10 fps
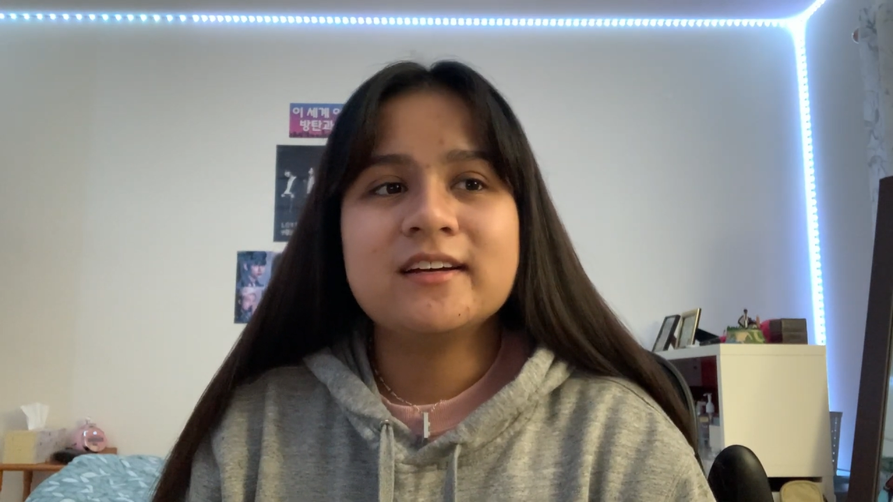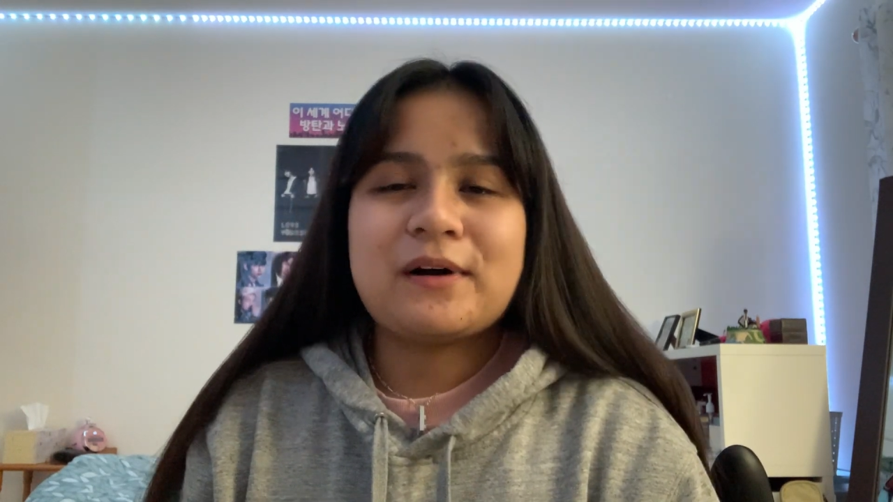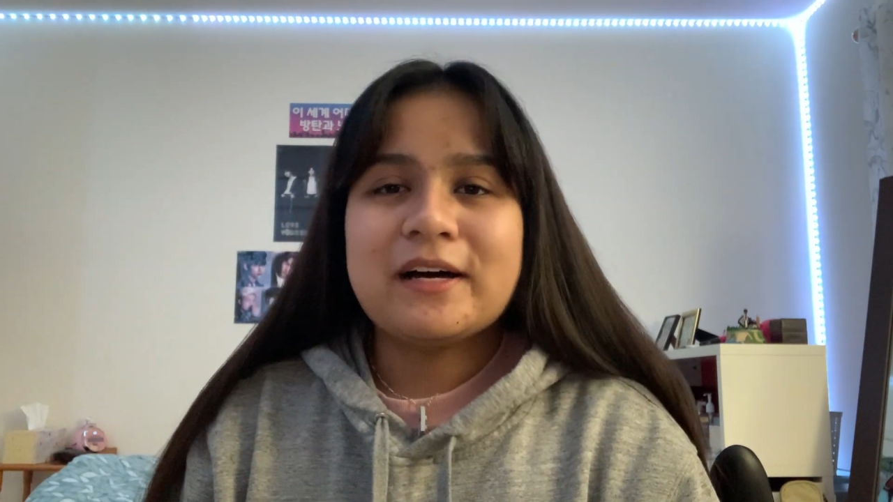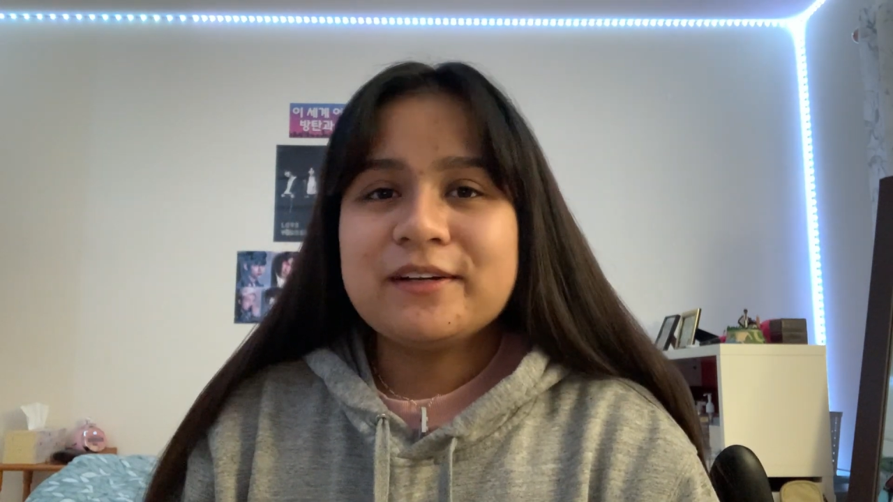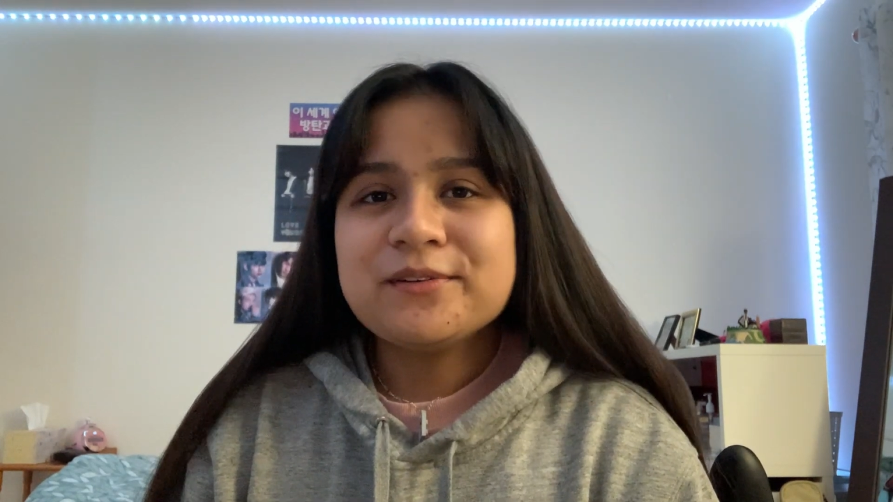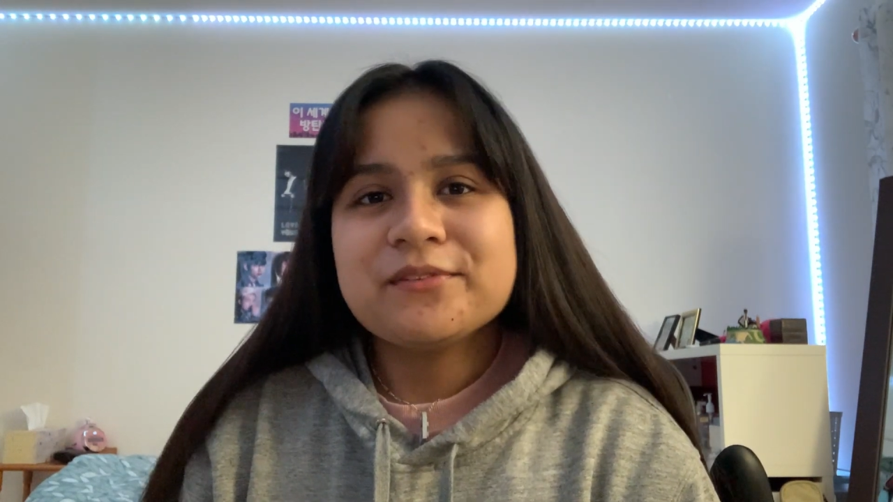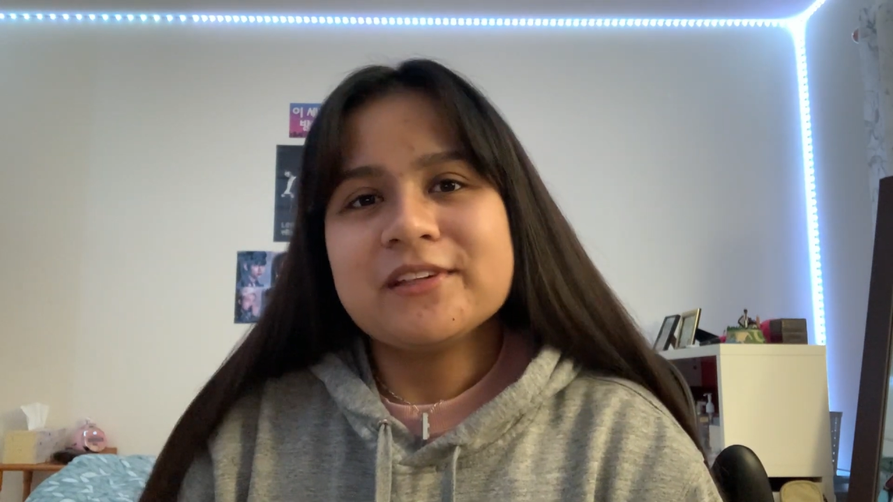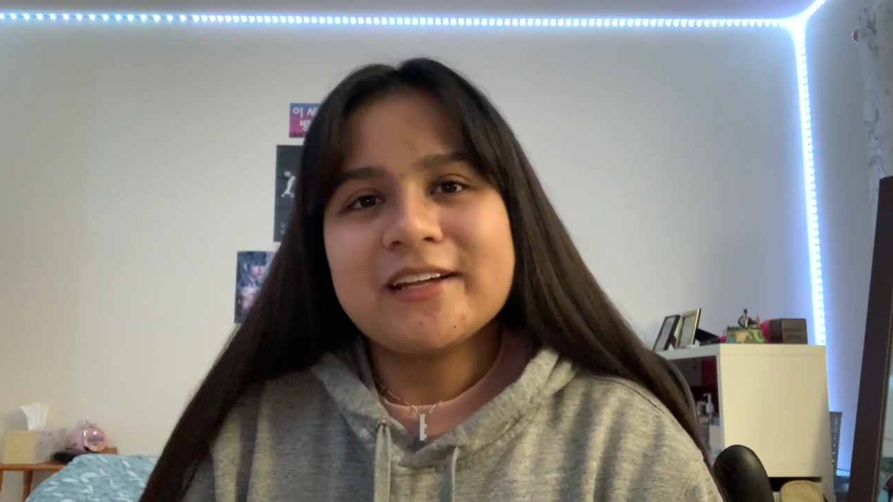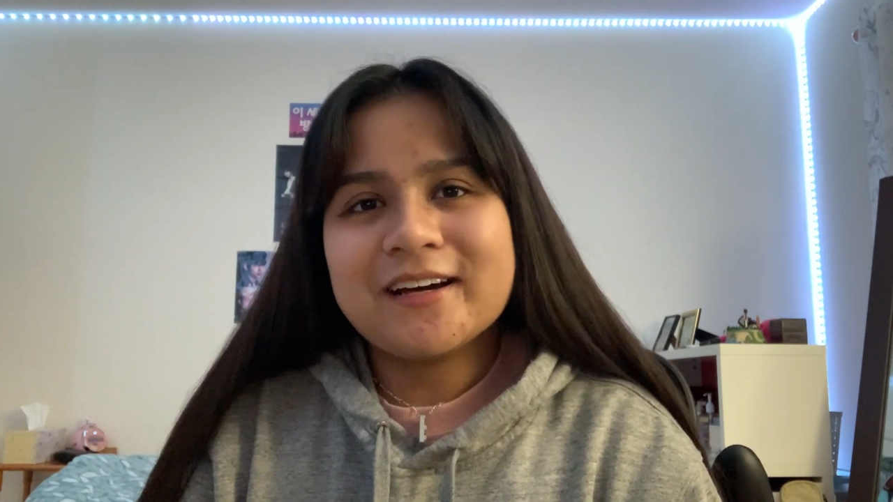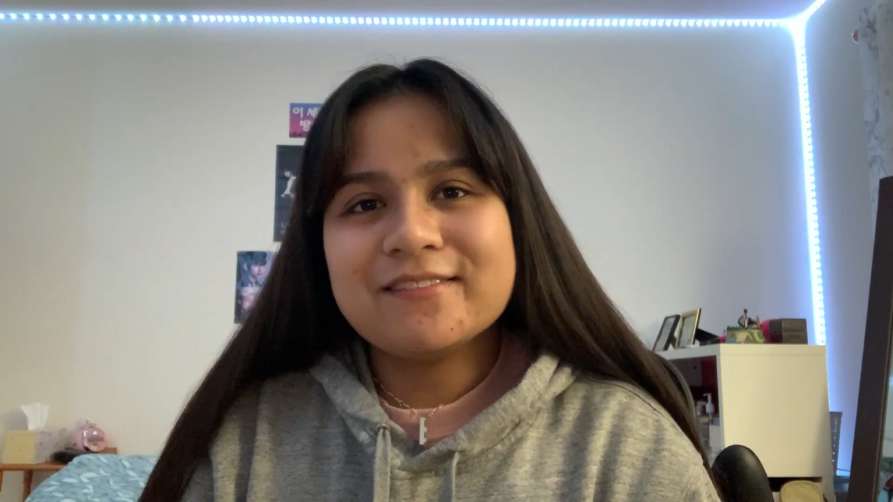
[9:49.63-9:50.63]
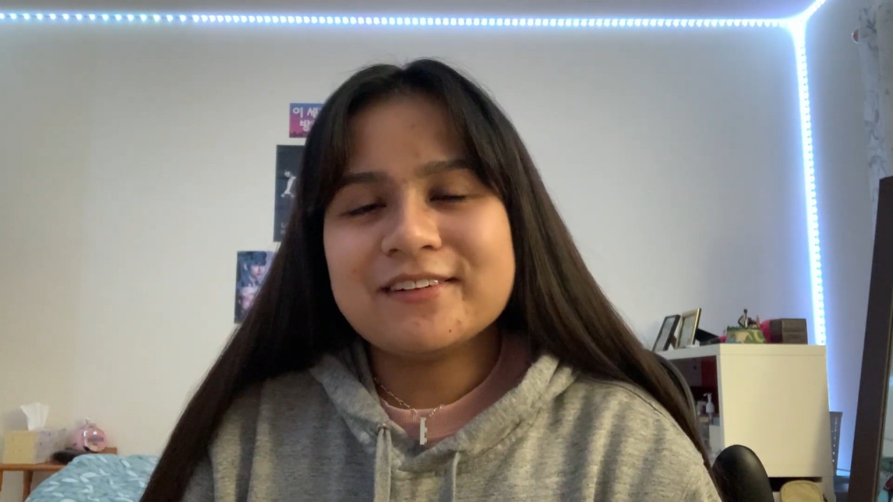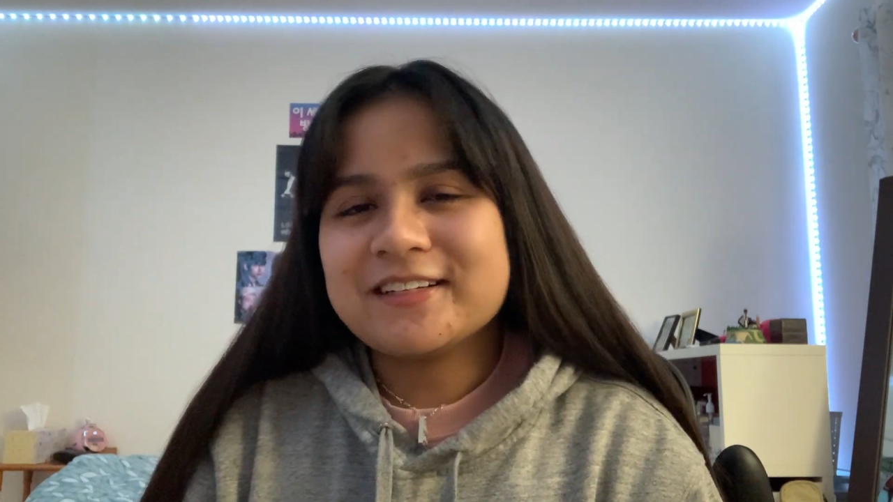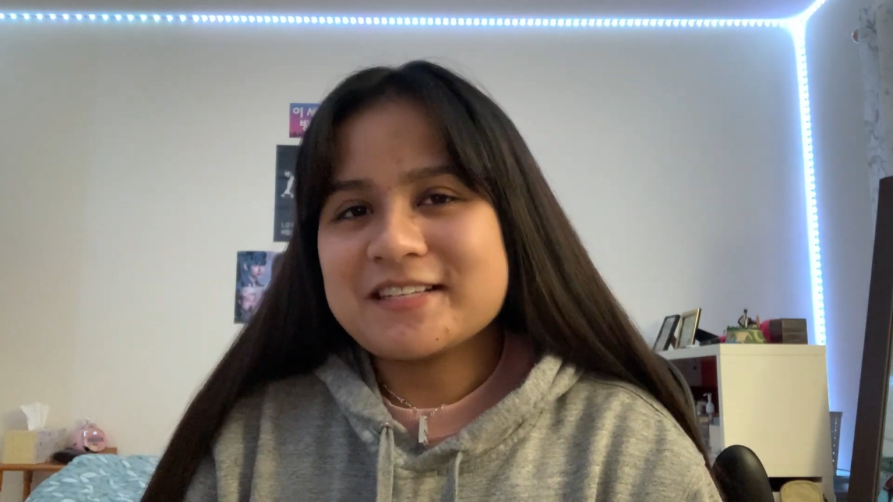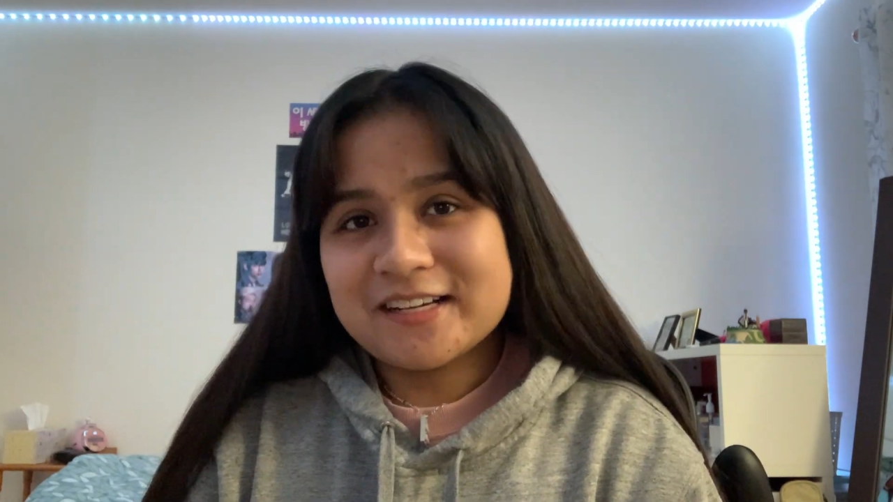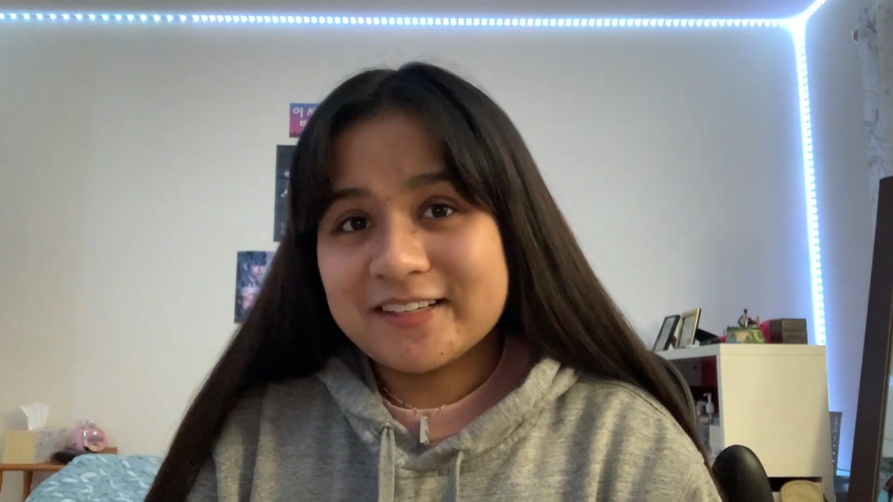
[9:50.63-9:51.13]
I don't really have an
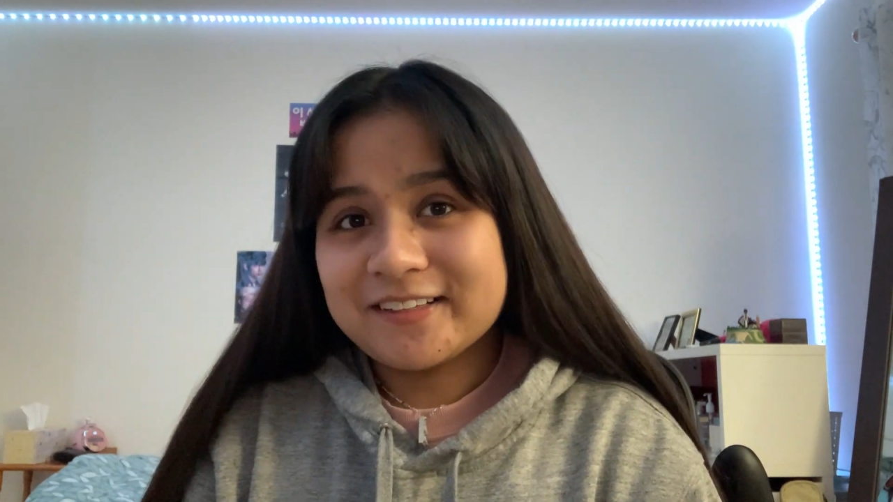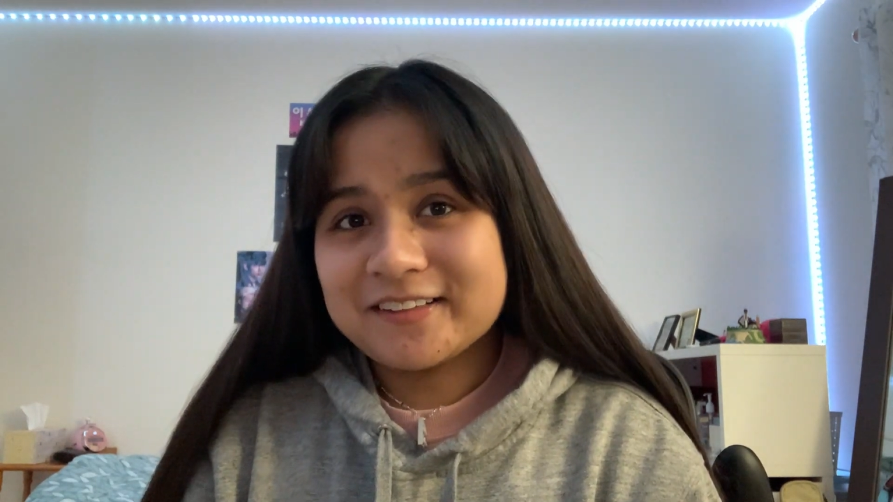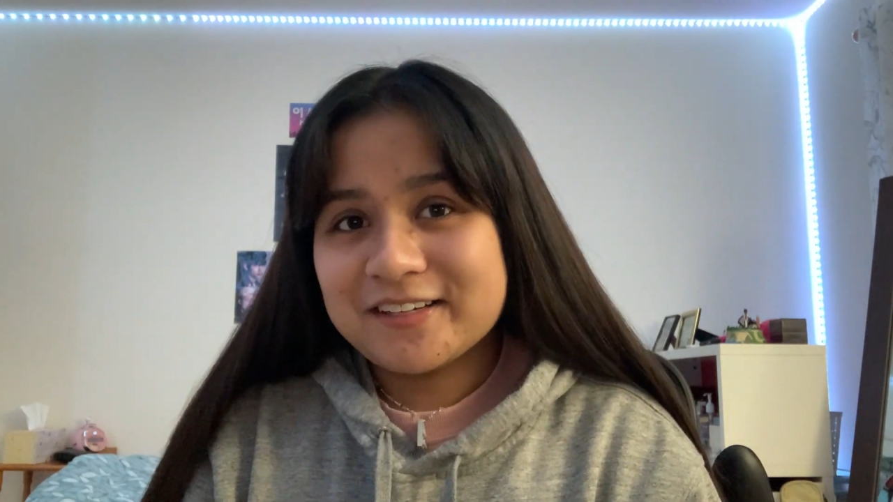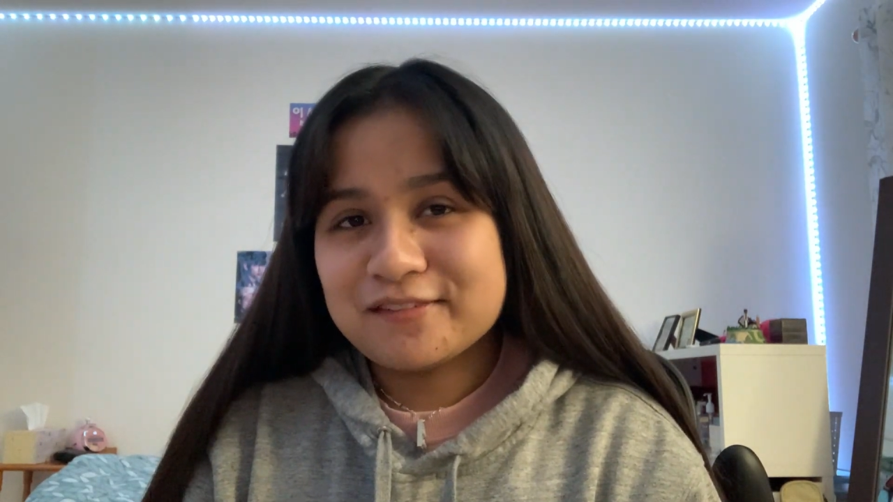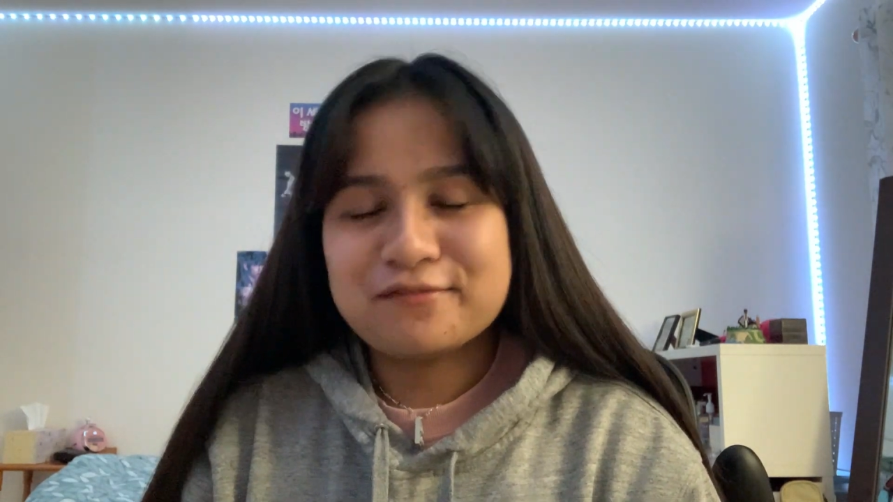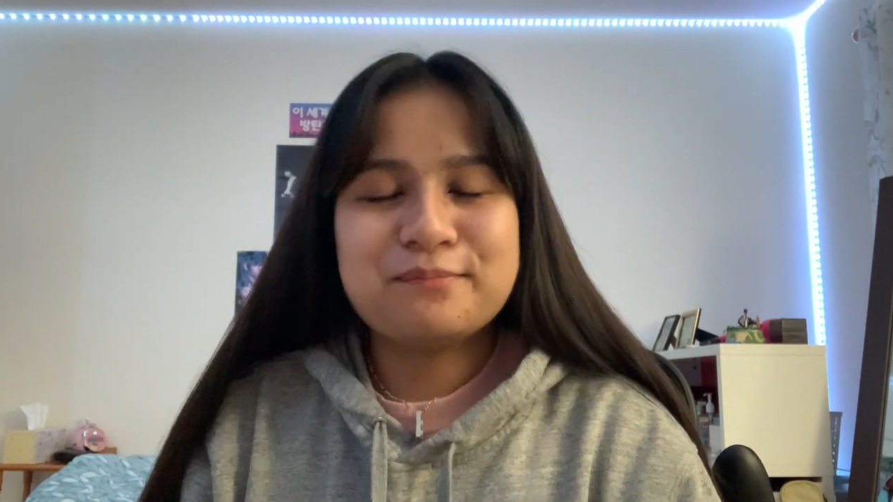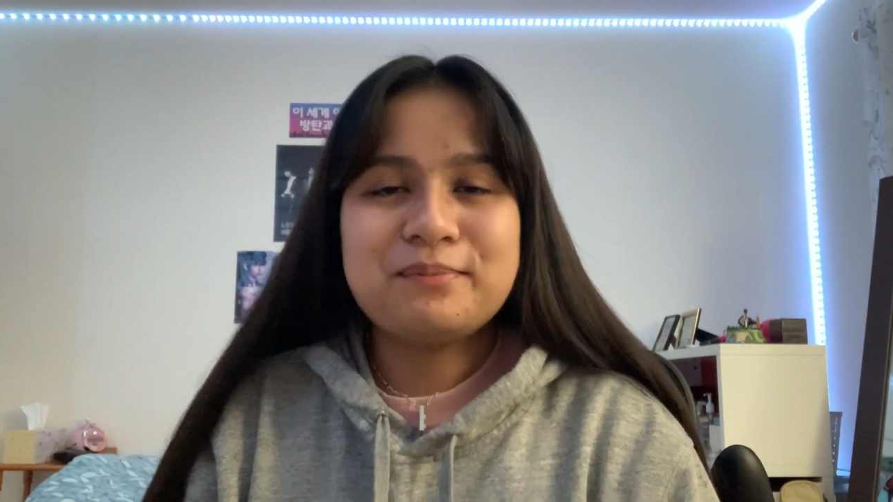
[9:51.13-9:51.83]
exciting life,